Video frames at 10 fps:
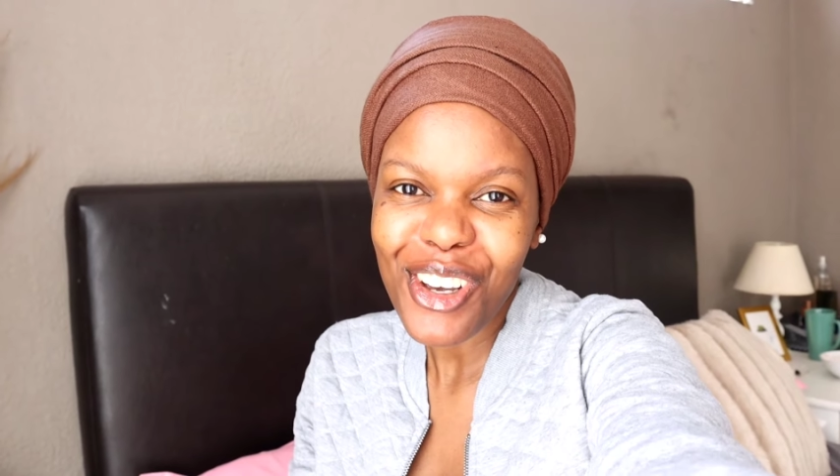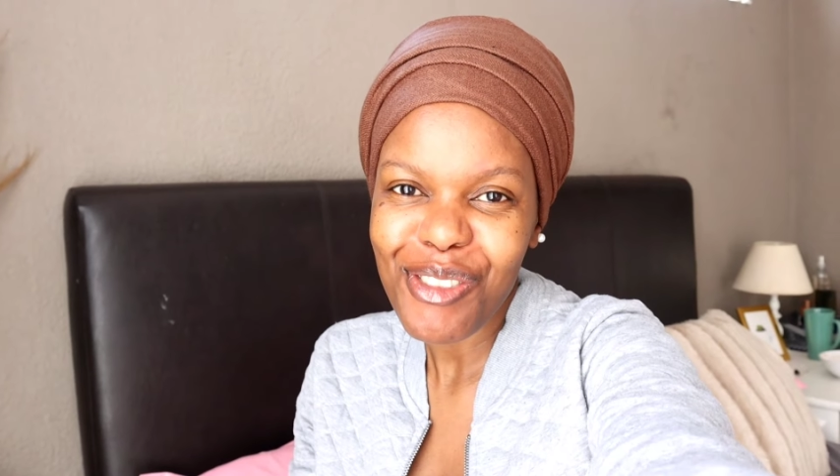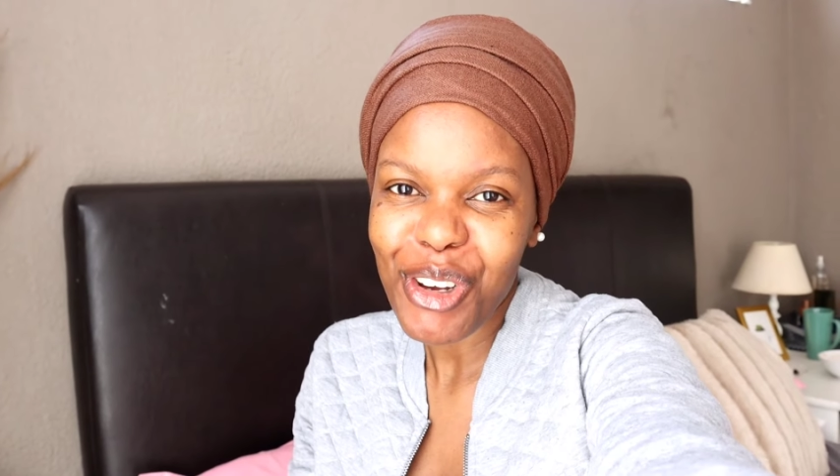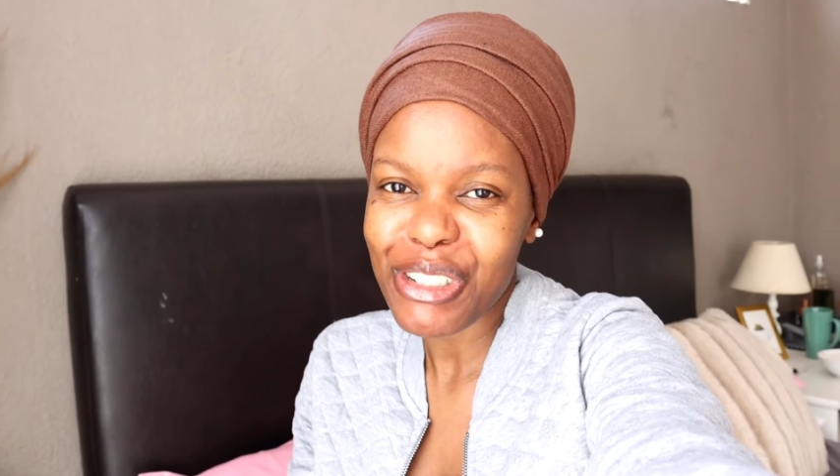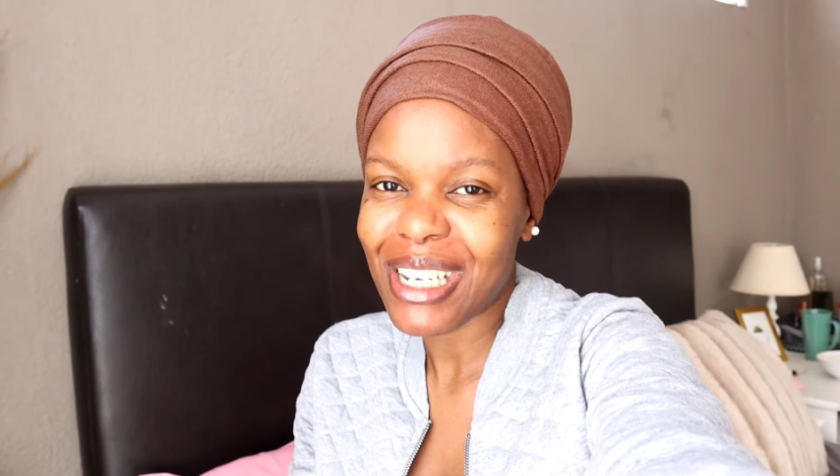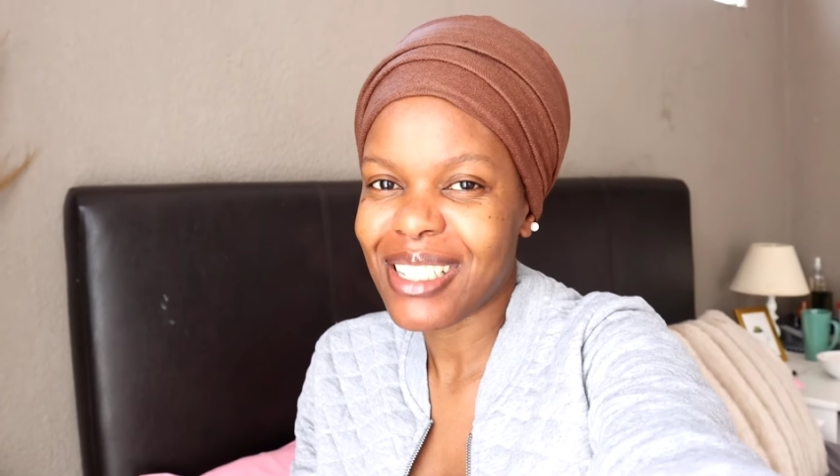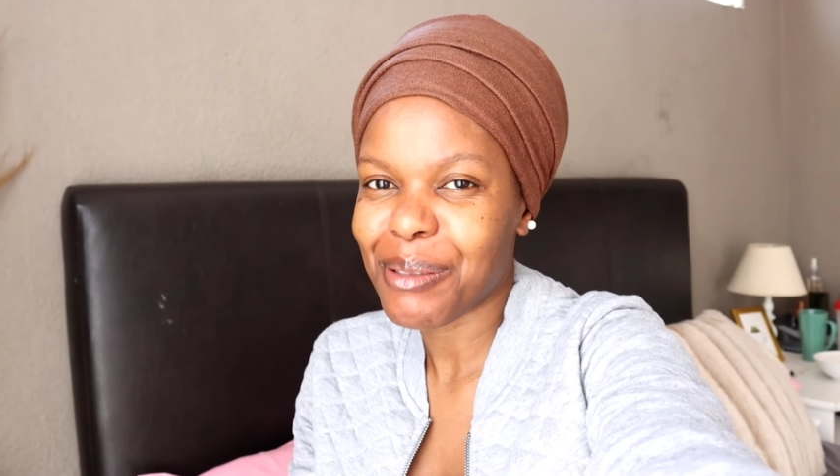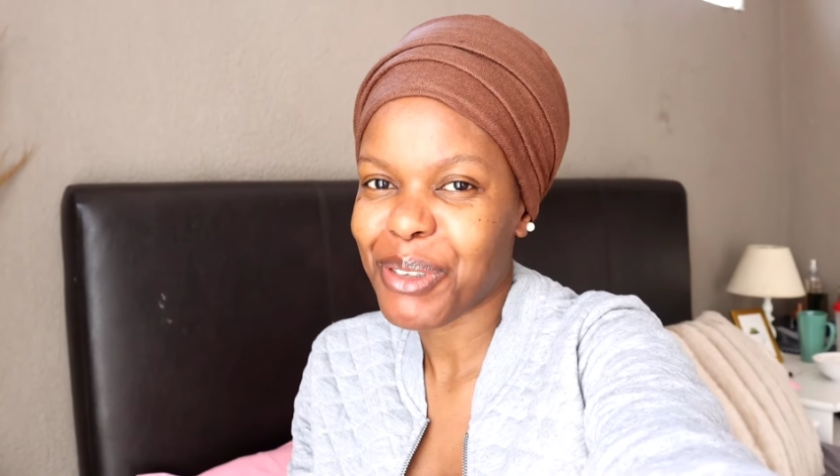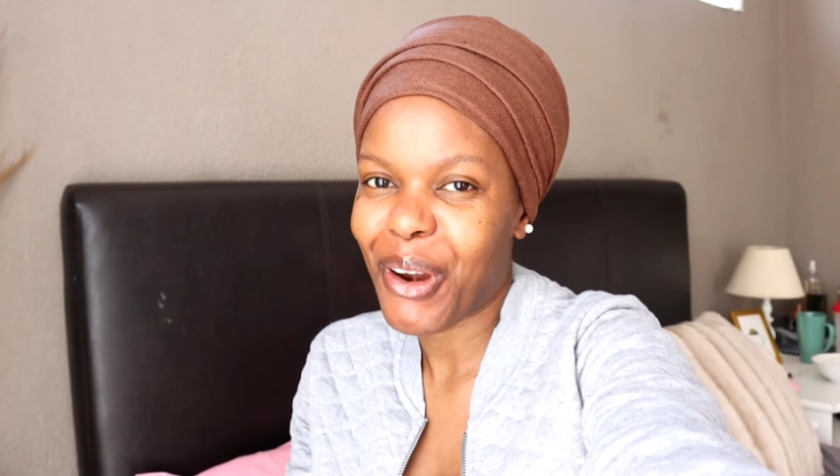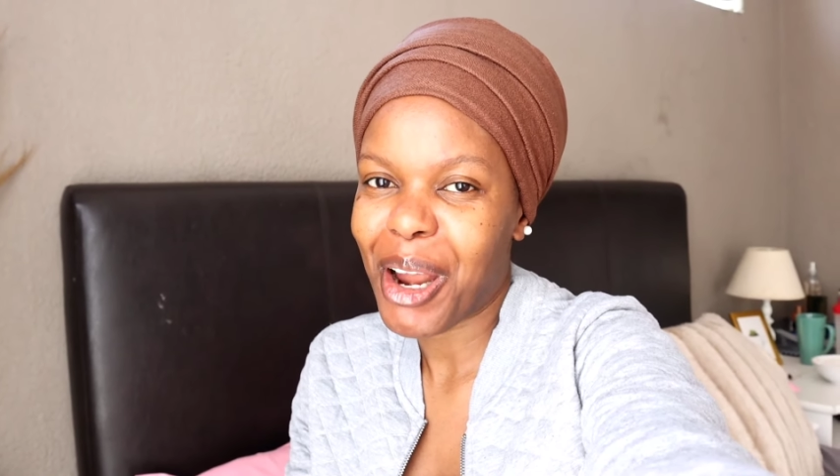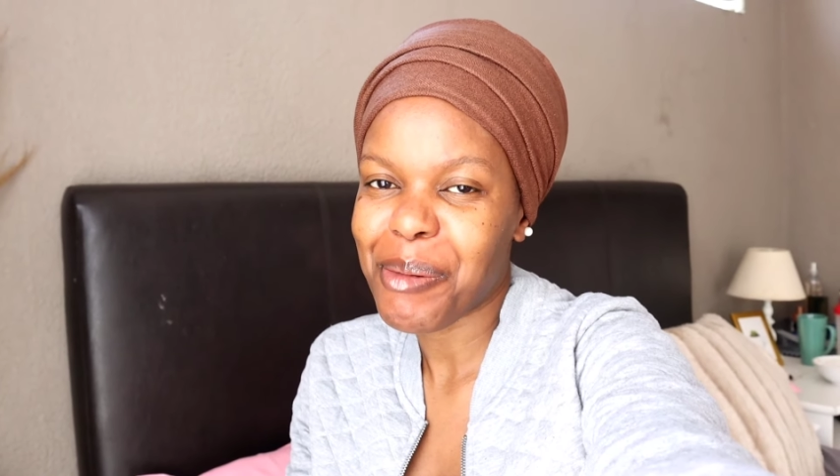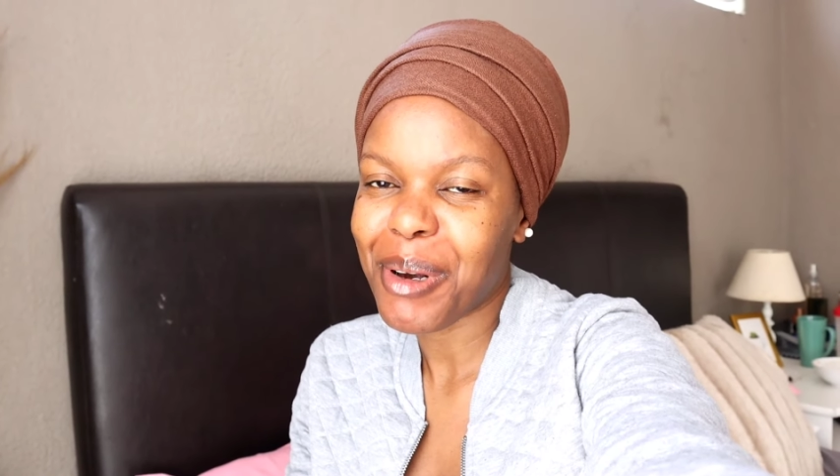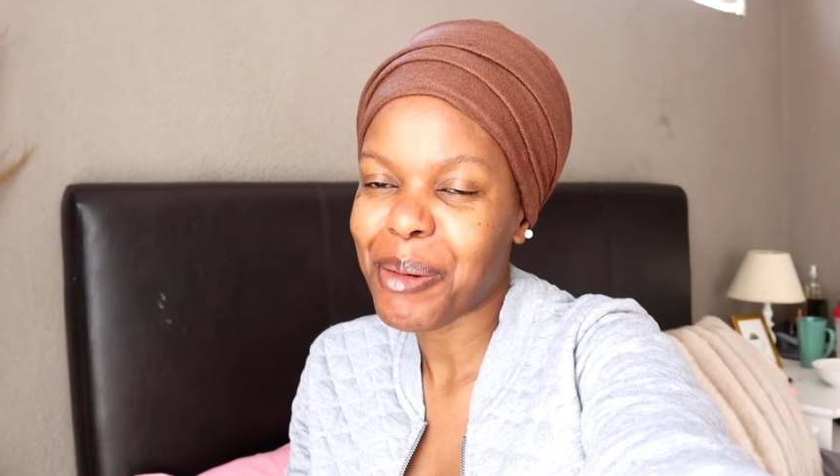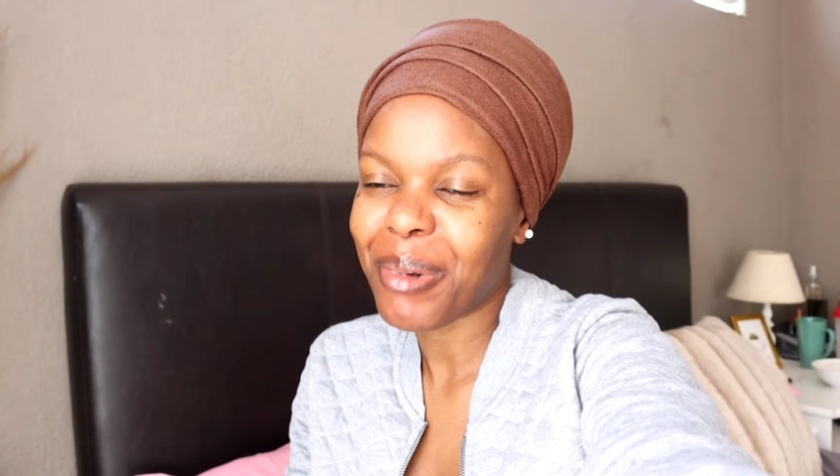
If you're a channel subscriber,